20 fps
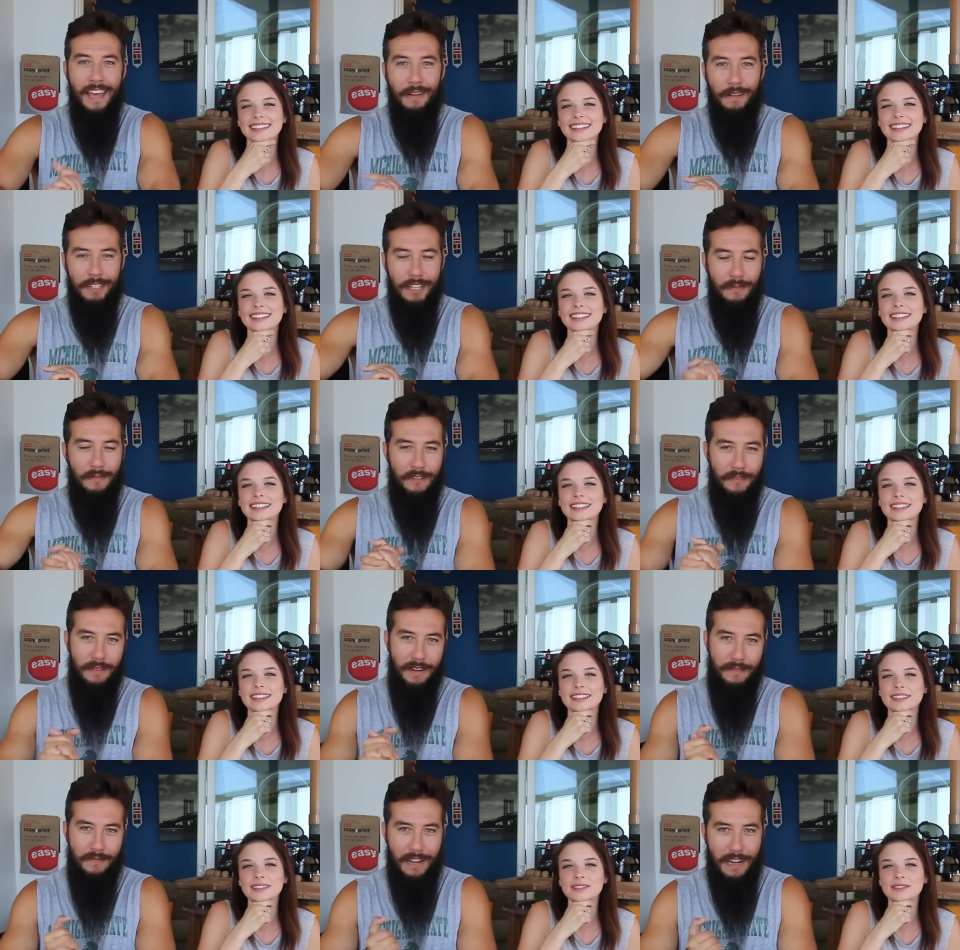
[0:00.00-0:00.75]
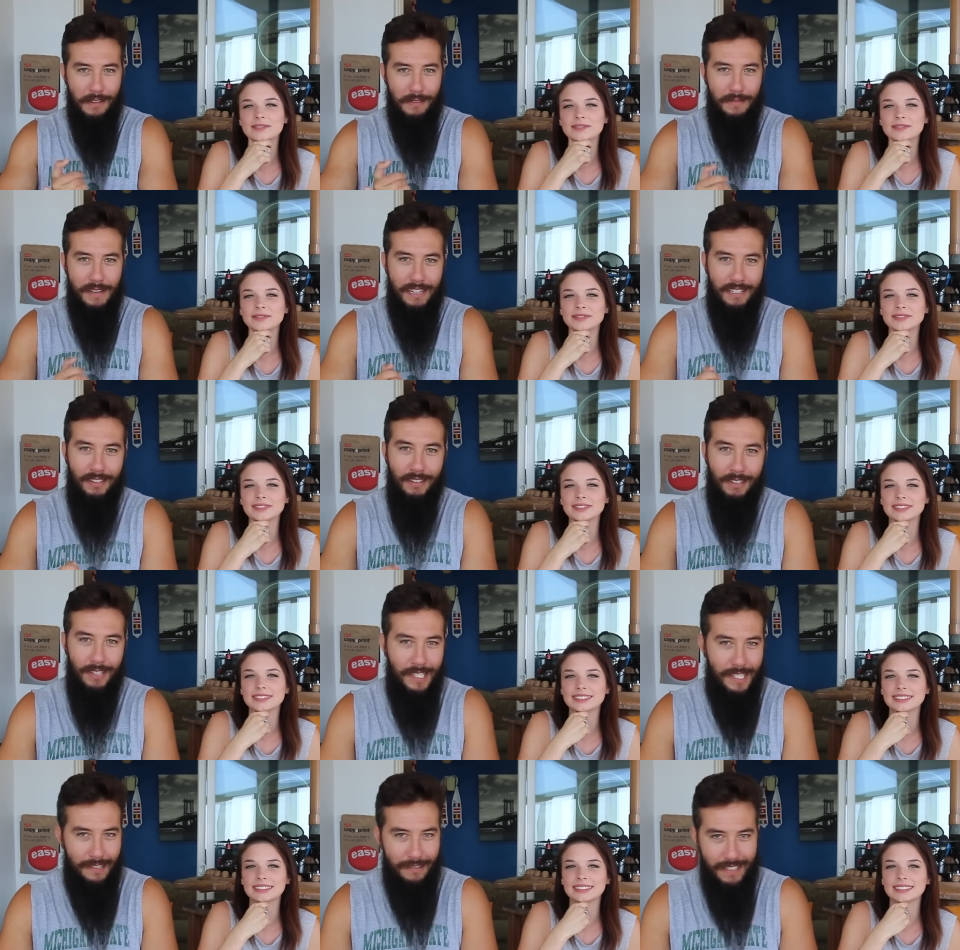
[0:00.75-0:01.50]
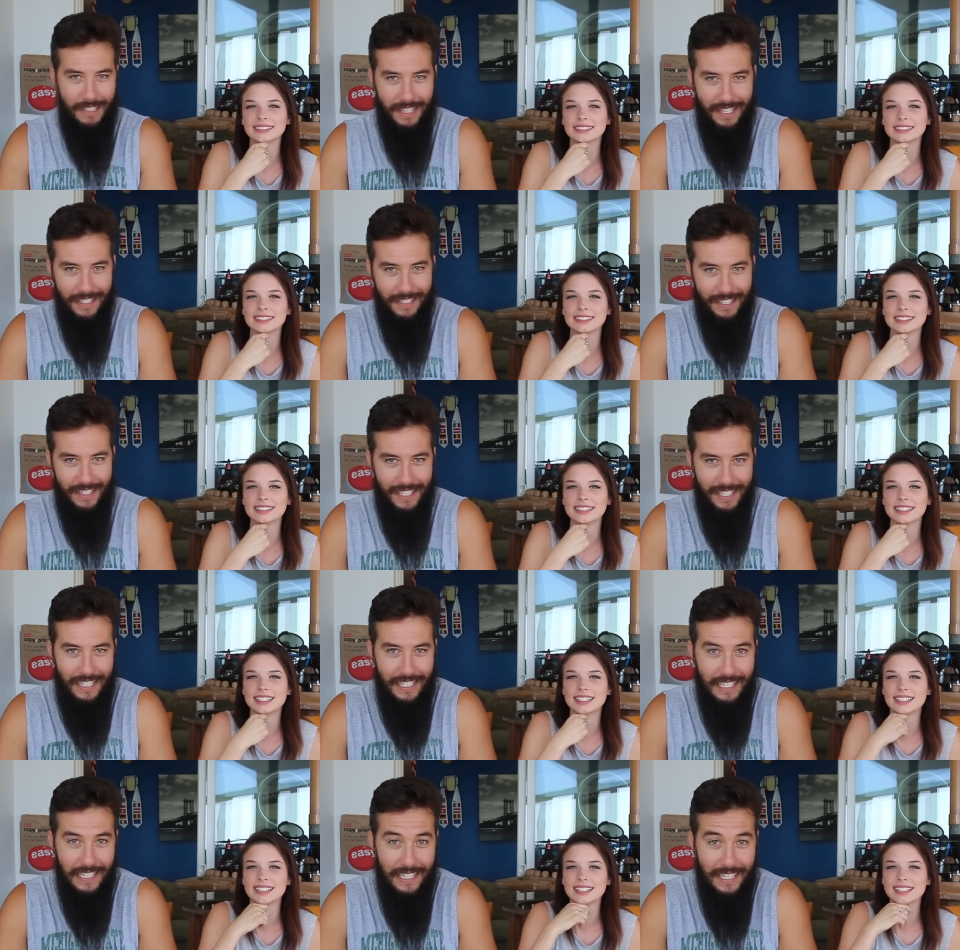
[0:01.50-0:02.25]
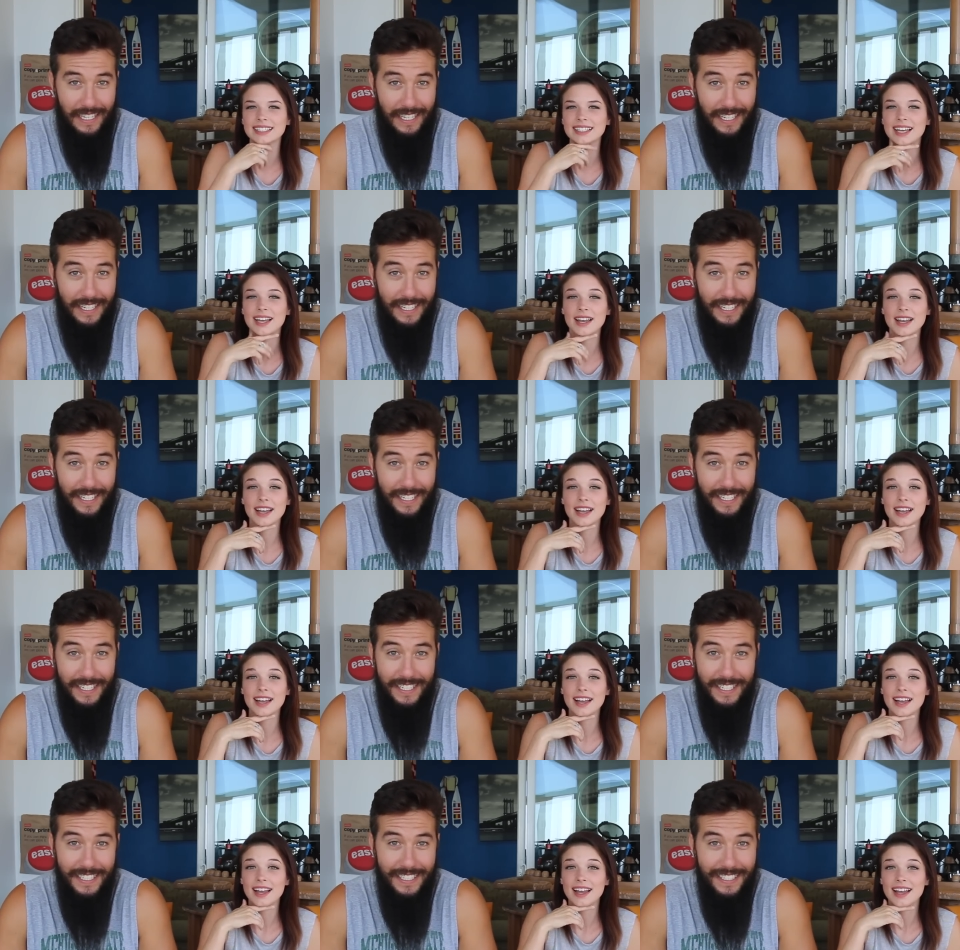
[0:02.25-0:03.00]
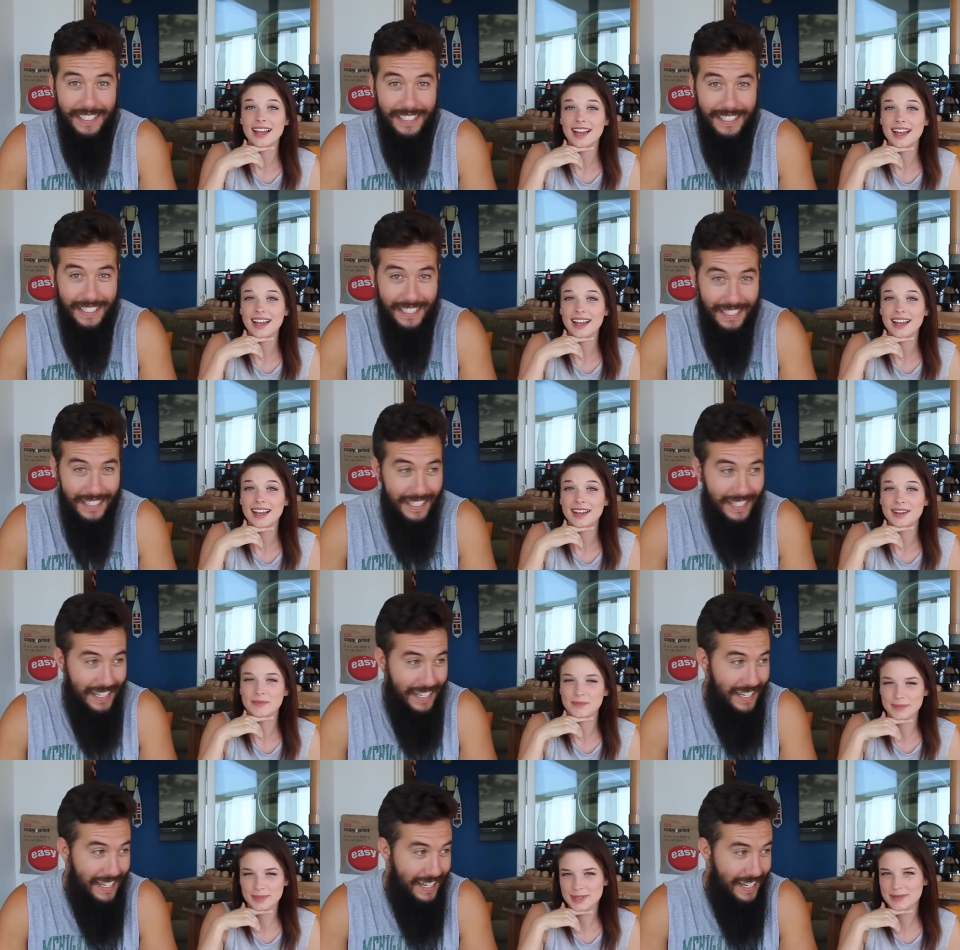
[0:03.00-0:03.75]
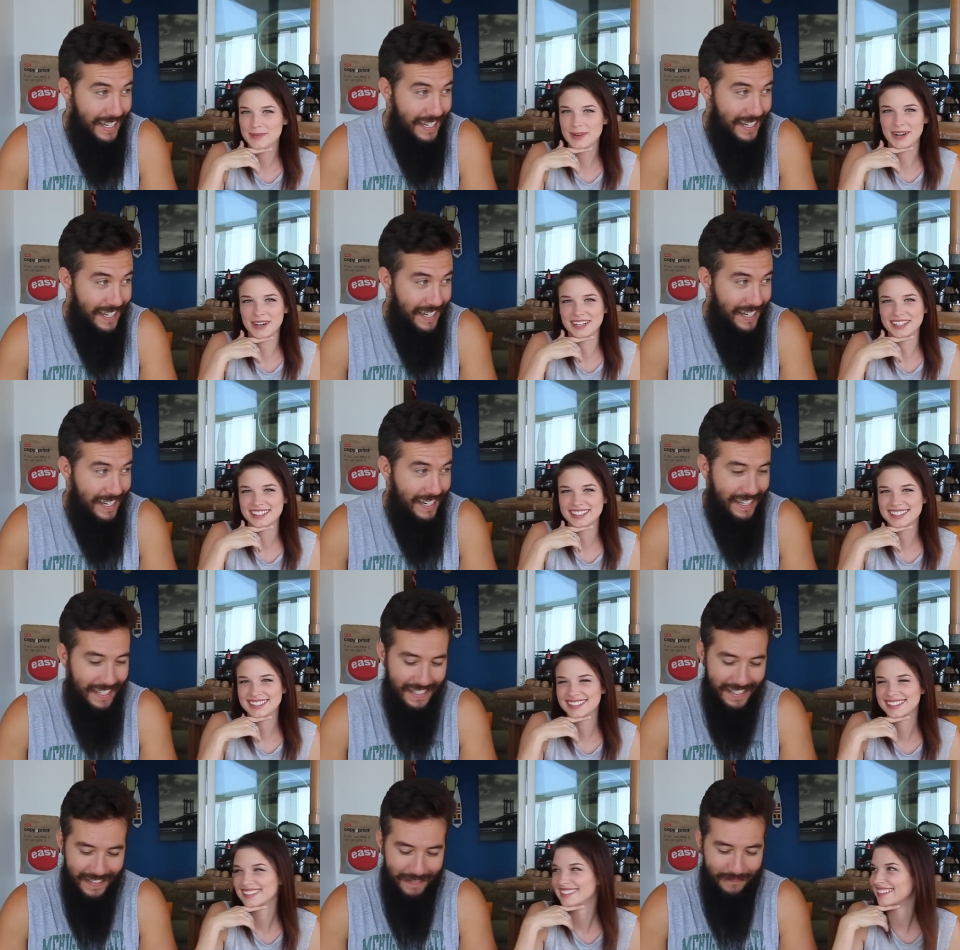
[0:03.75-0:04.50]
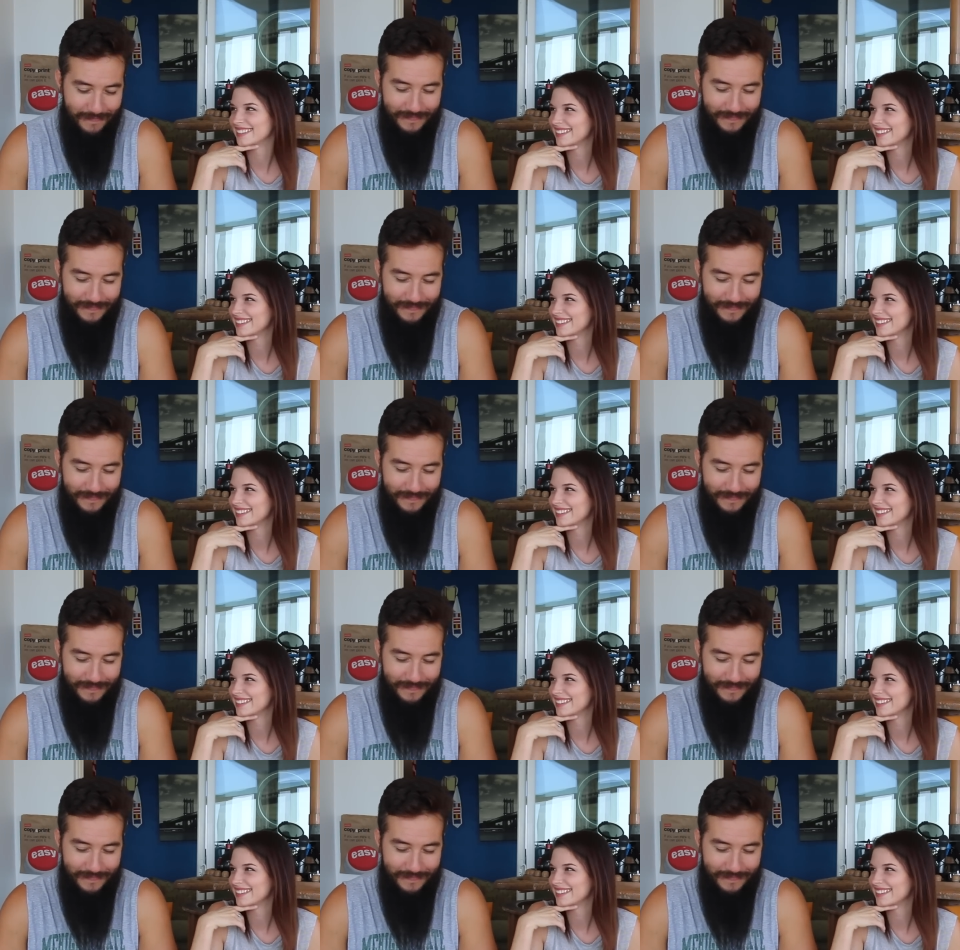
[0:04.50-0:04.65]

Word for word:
Speaker 1: Hey, what's up everybody? My name is Max NoSleeves and this is...
Speaker 2: B-Mars